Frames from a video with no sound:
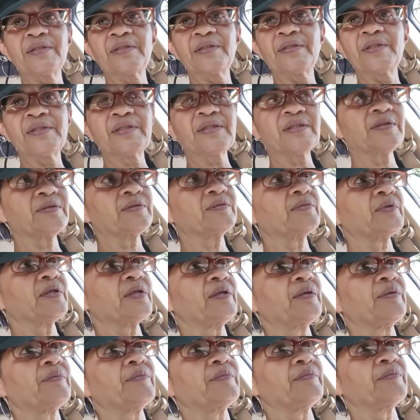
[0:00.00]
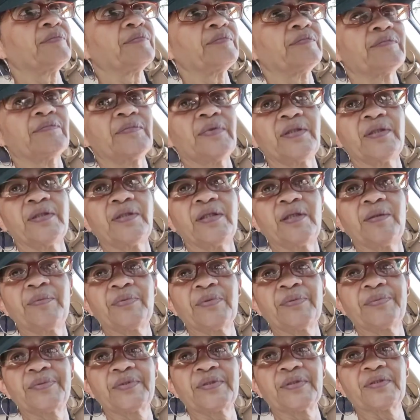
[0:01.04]
Listen, my neighbor
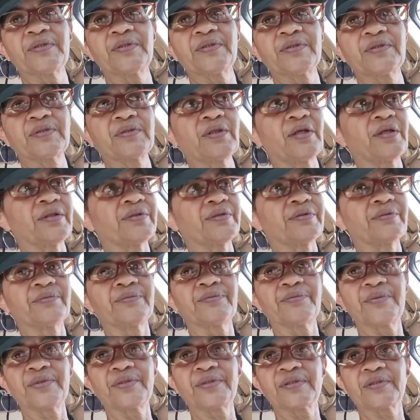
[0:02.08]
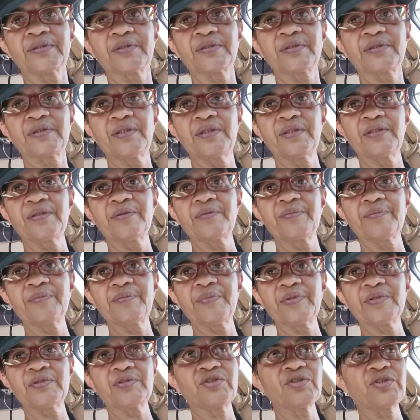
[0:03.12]
upstairs' daughter works here,
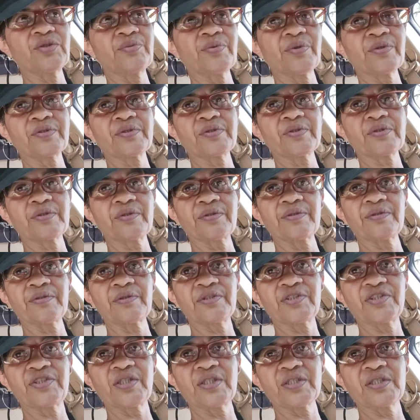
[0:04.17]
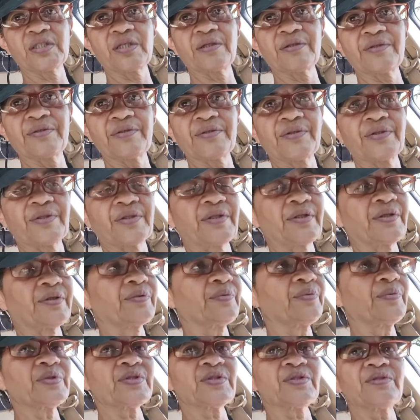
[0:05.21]
but she gets out earlier.
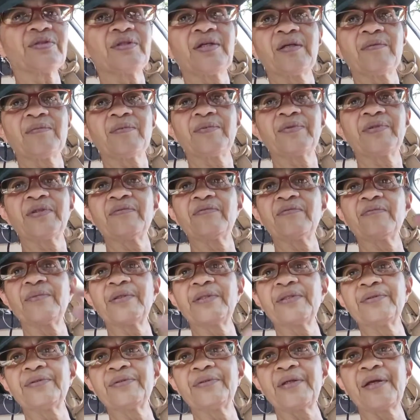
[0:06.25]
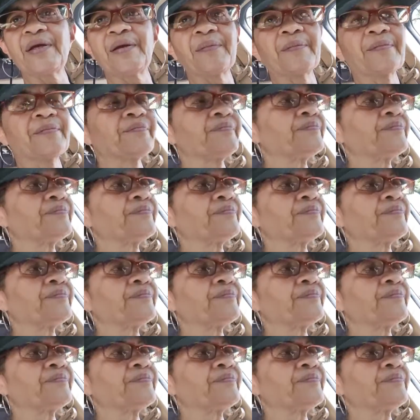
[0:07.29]
What's her name? Oh, never mind her name.